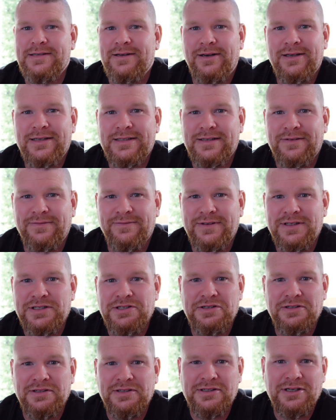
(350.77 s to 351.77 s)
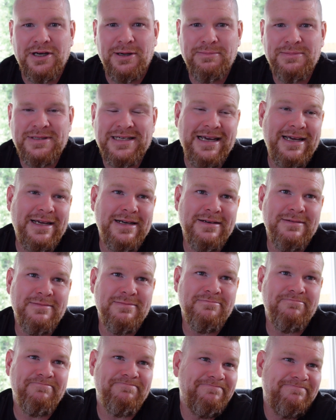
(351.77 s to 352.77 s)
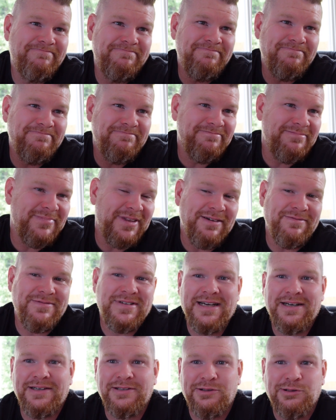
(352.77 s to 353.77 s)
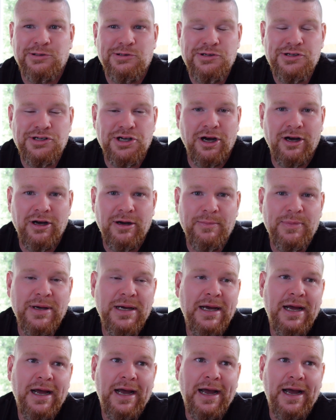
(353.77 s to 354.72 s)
guys can finish in the top 10, they've done a good job.